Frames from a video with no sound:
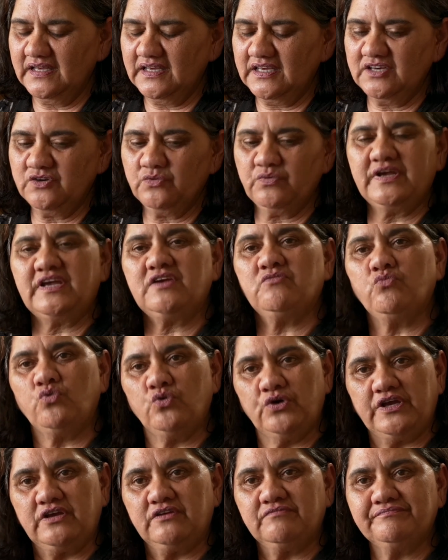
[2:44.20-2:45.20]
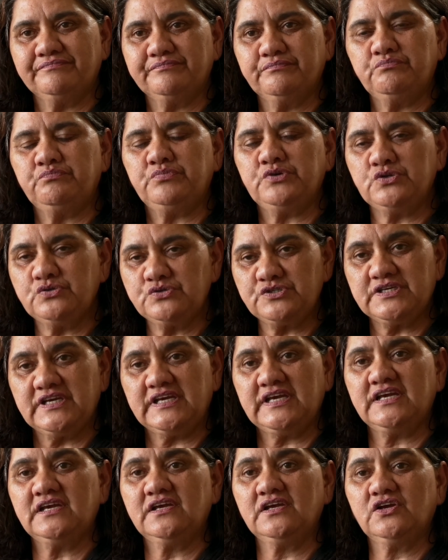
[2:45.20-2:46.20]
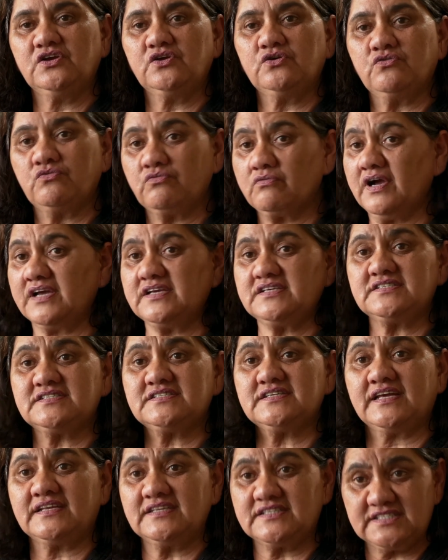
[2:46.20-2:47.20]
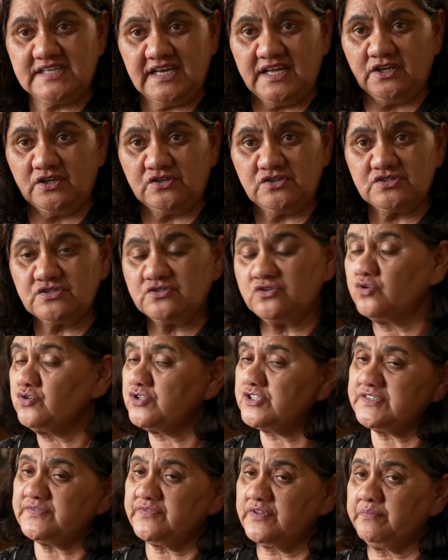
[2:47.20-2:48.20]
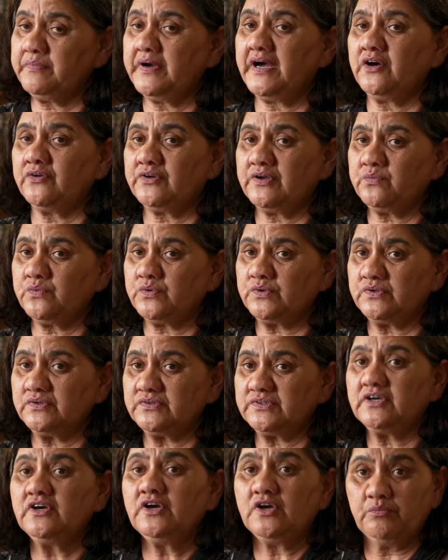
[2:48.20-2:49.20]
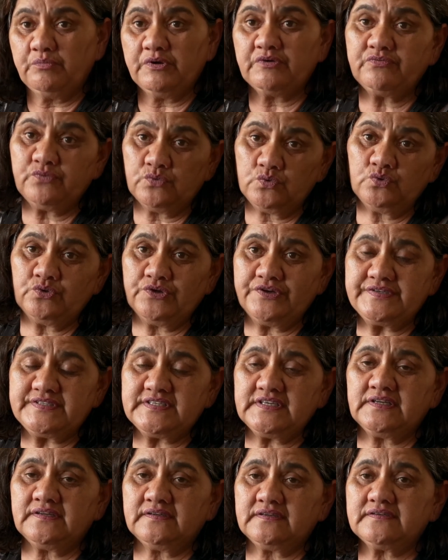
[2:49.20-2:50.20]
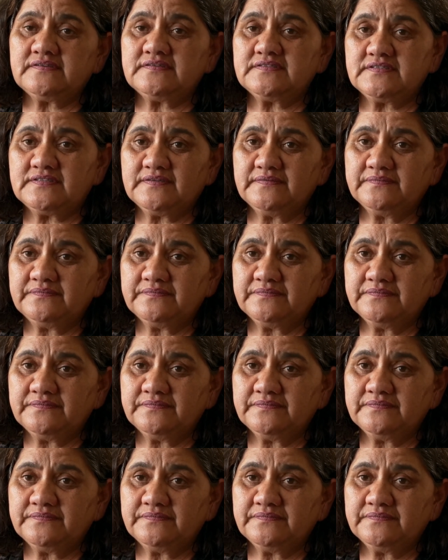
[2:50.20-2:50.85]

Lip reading: Hinewehi Mohi, beauty, grace and talent, not just for the Māori world, but for all New Zealanders.